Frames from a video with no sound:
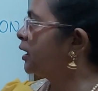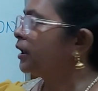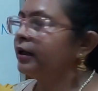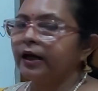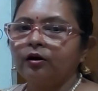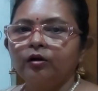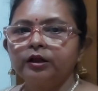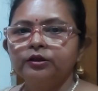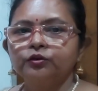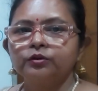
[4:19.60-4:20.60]
done
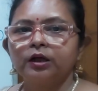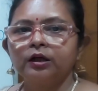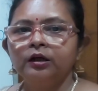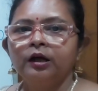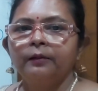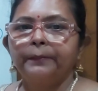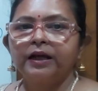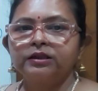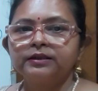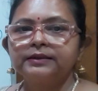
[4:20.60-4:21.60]
according to the
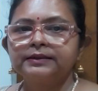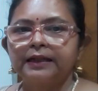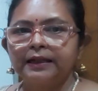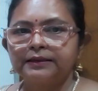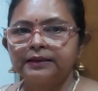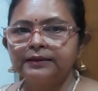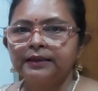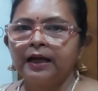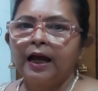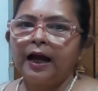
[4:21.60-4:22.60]
patient stages
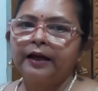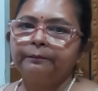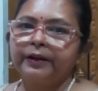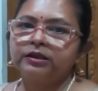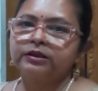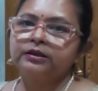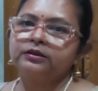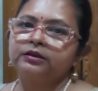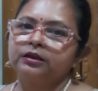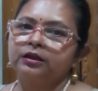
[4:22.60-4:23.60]
and patient